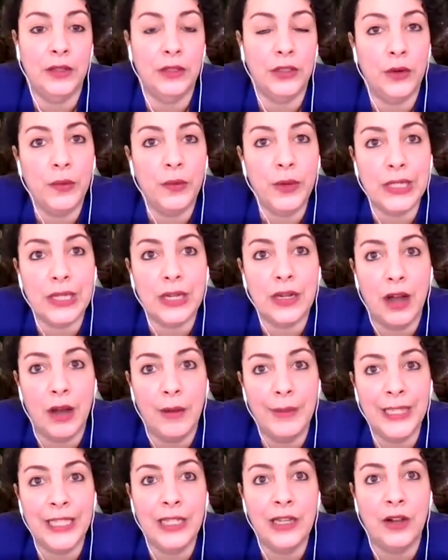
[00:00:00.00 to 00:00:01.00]
There was a
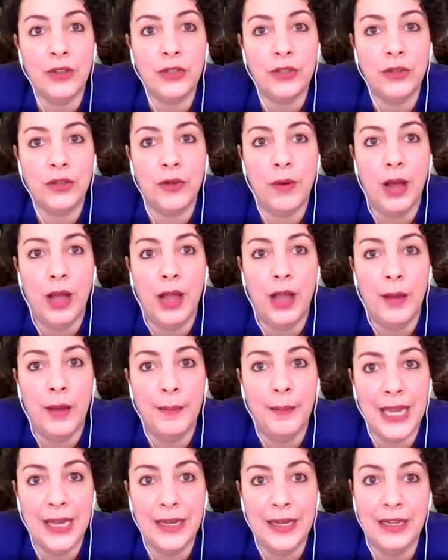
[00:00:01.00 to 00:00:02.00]
committee also
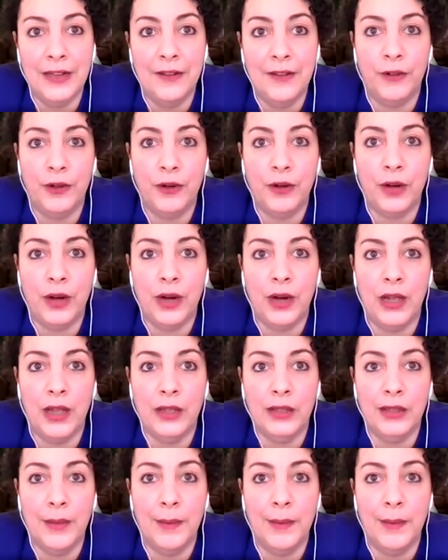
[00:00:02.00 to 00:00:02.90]
mainly for